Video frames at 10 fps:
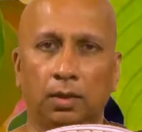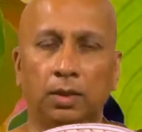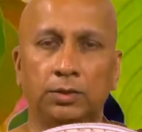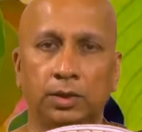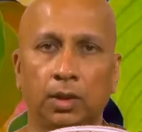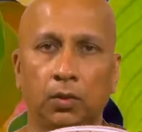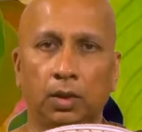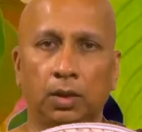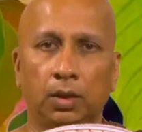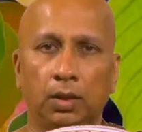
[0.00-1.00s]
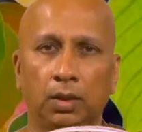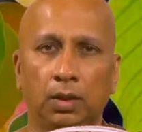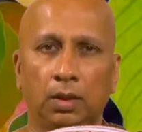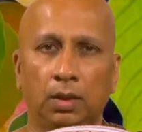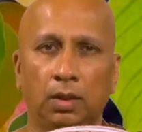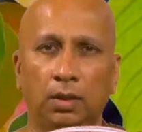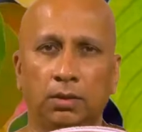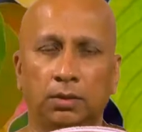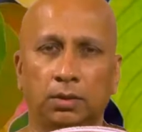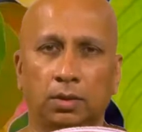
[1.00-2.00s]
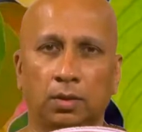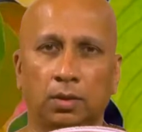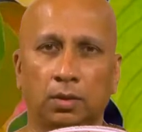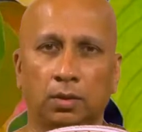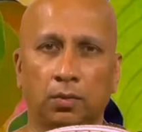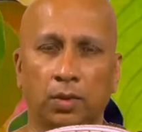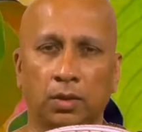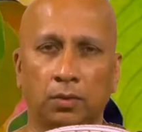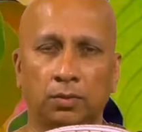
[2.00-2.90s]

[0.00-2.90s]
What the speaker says: insecurity is one